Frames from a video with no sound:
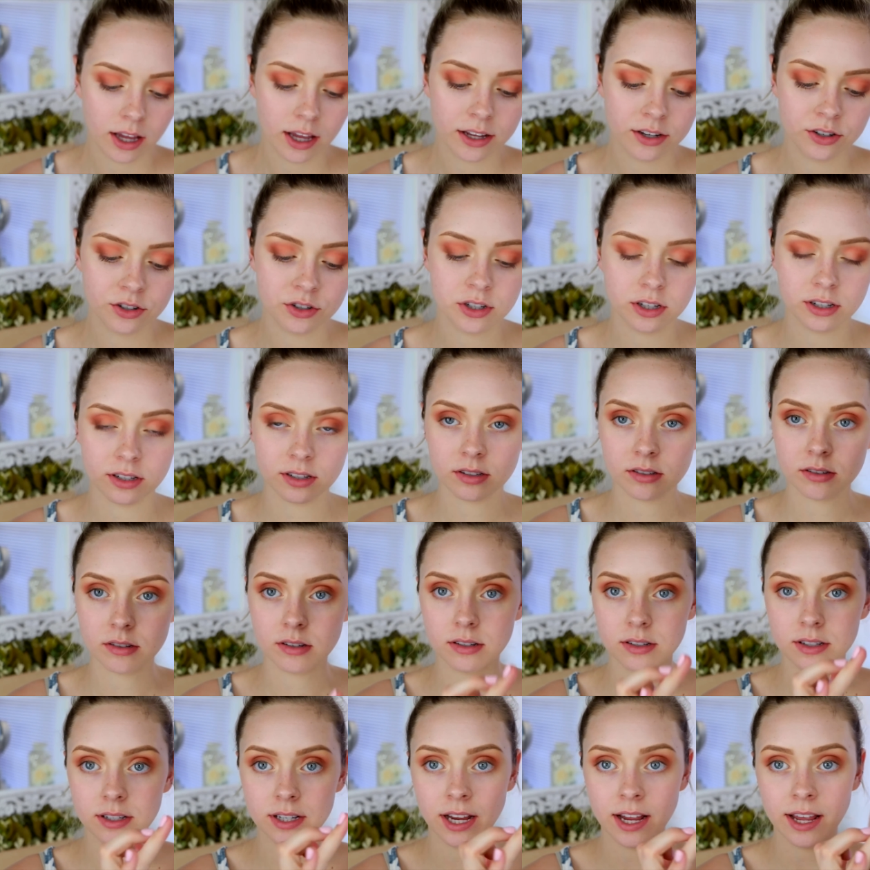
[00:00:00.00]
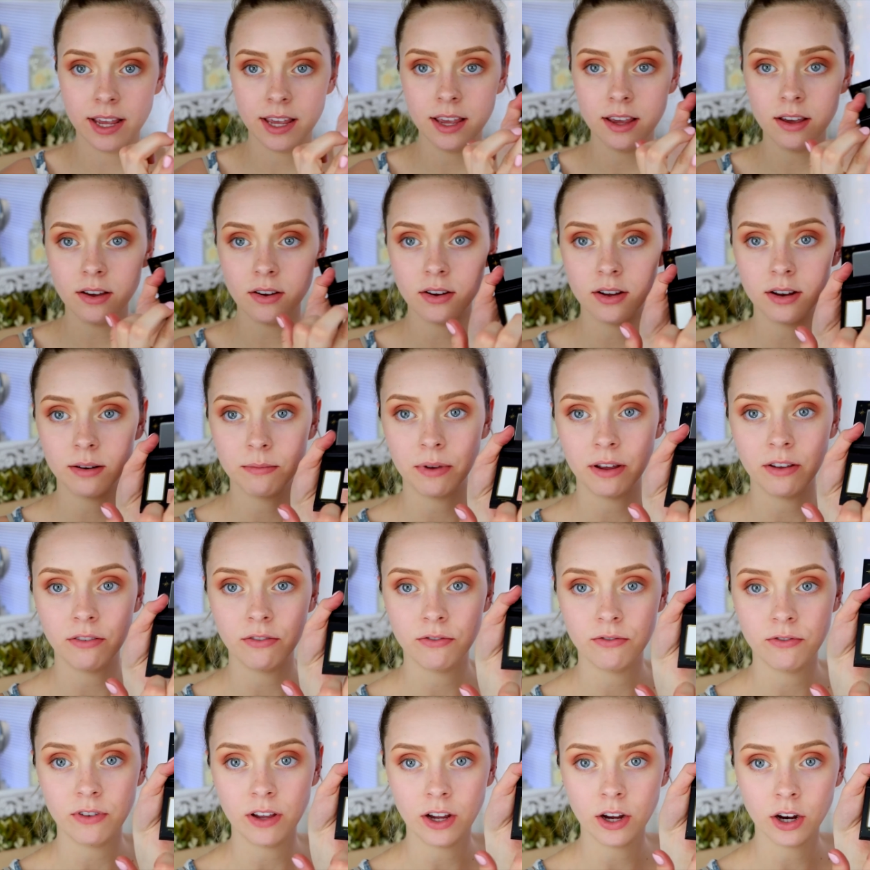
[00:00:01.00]
and just take it on my
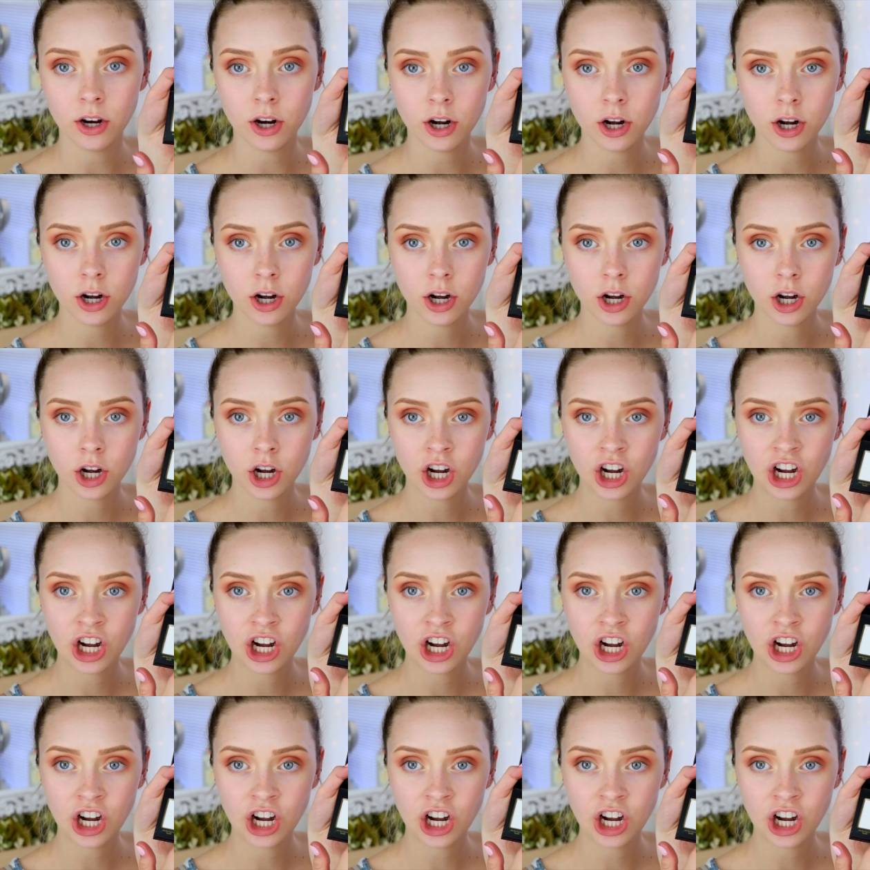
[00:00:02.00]
finger.